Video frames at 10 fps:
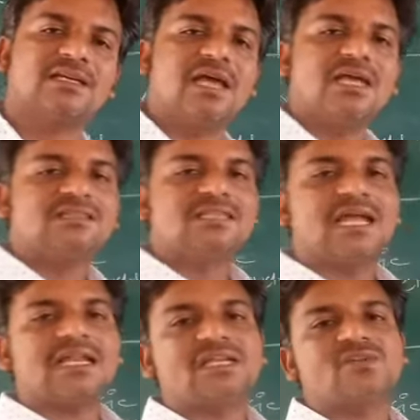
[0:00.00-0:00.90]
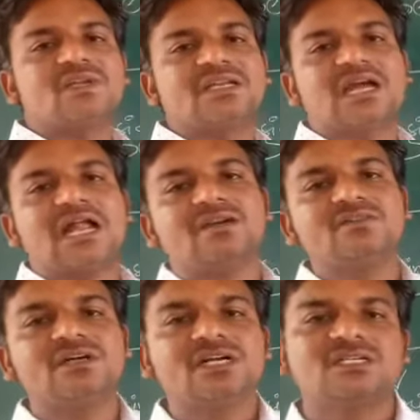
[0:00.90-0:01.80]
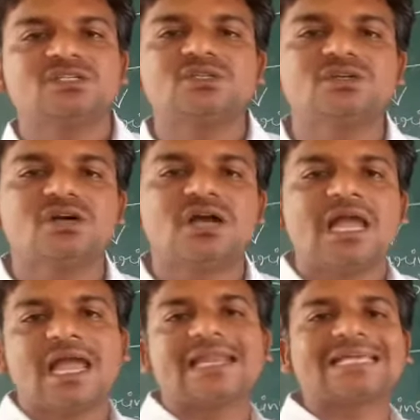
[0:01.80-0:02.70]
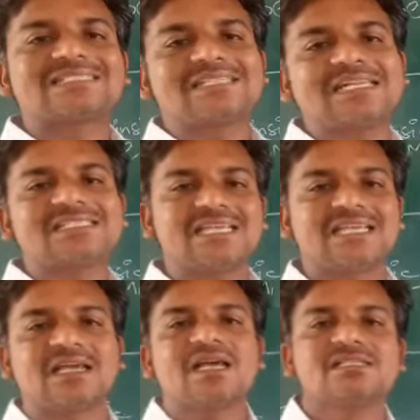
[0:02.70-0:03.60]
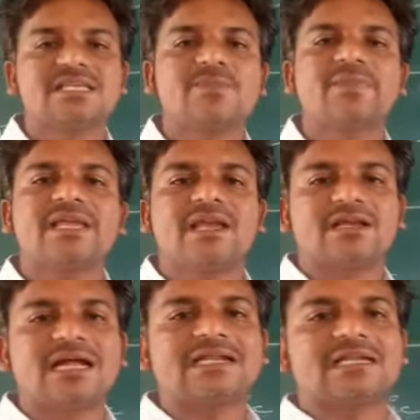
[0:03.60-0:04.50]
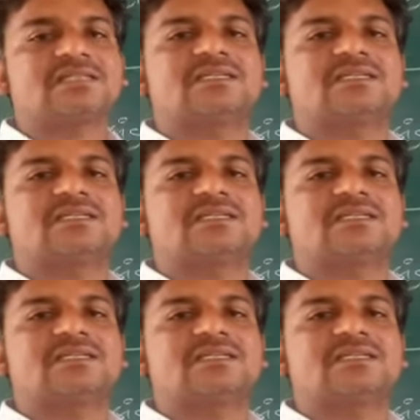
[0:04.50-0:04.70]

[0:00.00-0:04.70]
then it will convert to an extrinsic semiconductor.